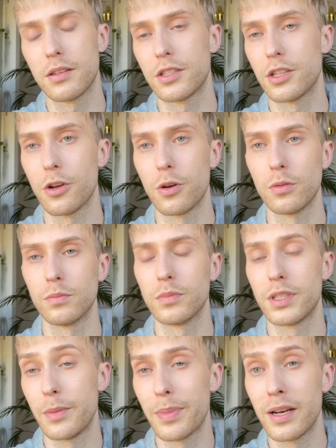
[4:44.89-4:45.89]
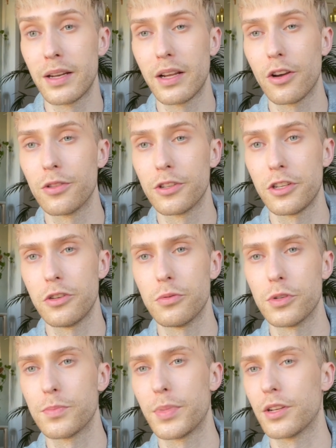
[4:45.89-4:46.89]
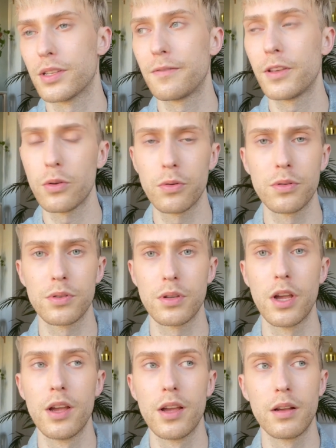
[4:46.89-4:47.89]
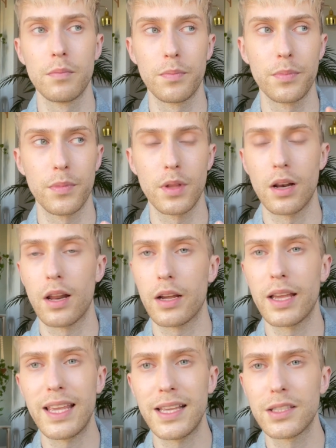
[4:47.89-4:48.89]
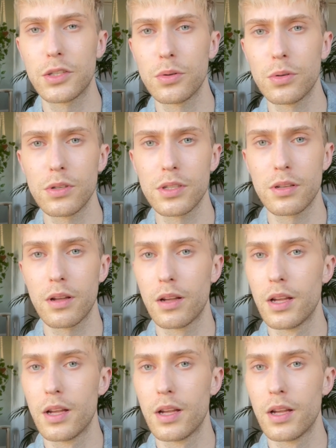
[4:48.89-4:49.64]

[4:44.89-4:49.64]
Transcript: So depending on the use, because if you use like a heat tools,